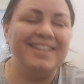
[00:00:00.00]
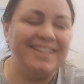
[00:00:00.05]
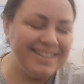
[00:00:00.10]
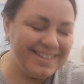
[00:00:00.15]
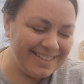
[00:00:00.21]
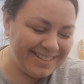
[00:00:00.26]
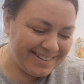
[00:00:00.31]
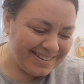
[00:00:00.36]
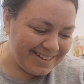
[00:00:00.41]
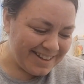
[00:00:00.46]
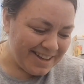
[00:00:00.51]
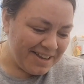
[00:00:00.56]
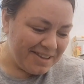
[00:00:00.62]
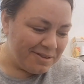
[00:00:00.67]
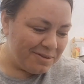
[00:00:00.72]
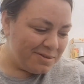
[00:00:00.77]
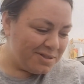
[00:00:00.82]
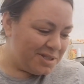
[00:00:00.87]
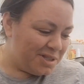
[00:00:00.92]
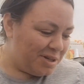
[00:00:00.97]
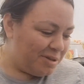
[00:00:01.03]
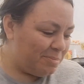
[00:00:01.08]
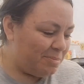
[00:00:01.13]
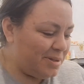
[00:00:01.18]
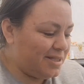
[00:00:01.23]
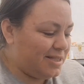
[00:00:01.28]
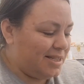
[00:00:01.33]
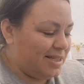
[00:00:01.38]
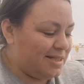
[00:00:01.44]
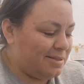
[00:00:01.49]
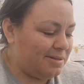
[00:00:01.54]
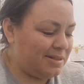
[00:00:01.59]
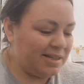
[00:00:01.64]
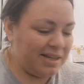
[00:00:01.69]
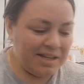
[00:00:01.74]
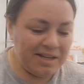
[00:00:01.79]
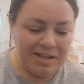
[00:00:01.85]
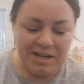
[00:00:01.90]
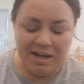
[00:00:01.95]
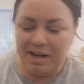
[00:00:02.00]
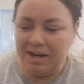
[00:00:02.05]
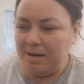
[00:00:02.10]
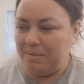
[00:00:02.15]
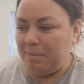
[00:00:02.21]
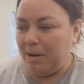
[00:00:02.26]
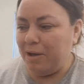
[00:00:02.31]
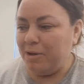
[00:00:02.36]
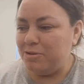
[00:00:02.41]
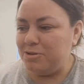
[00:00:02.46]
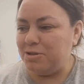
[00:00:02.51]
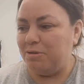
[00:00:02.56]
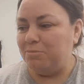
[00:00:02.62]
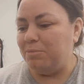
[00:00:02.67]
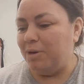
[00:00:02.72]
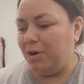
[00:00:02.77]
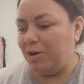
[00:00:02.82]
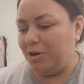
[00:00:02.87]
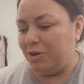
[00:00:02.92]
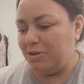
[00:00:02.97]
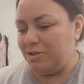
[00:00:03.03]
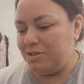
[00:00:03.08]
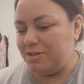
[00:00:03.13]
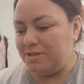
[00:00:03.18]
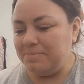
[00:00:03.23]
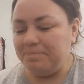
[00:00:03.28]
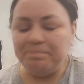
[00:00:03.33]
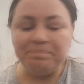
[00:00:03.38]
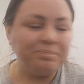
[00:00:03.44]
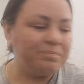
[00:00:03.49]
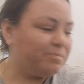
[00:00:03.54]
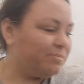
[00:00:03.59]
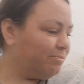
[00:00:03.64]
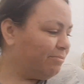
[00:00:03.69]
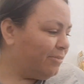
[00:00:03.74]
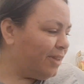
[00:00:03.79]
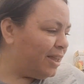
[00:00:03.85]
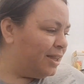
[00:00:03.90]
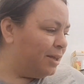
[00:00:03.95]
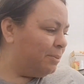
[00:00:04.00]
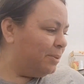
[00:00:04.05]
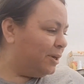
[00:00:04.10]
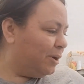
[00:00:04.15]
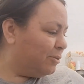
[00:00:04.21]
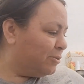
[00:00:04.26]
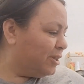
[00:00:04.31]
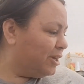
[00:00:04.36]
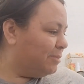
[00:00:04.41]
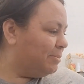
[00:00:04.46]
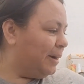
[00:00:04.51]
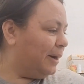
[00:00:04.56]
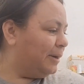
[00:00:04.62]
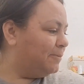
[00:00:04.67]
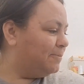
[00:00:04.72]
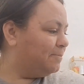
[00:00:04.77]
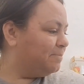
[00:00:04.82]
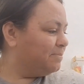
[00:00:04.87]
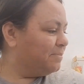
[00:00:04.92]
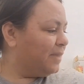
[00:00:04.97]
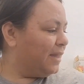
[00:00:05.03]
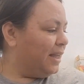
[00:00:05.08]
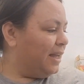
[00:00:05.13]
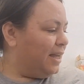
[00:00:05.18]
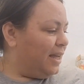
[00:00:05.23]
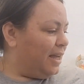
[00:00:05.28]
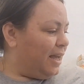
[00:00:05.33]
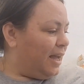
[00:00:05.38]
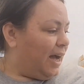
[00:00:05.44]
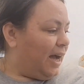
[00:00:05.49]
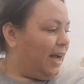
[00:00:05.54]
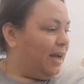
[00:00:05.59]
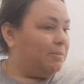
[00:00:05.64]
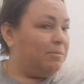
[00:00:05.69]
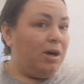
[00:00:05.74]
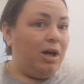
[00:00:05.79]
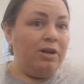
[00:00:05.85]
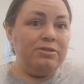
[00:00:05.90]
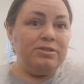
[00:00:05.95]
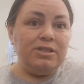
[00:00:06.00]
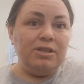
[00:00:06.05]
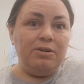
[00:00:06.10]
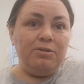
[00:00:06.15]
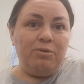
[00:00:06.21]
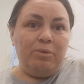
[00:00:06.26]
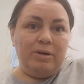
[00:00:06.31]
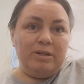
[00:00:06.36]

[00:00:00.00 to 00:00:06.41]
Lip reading: Those little business milestone markers that we don't think about. I am also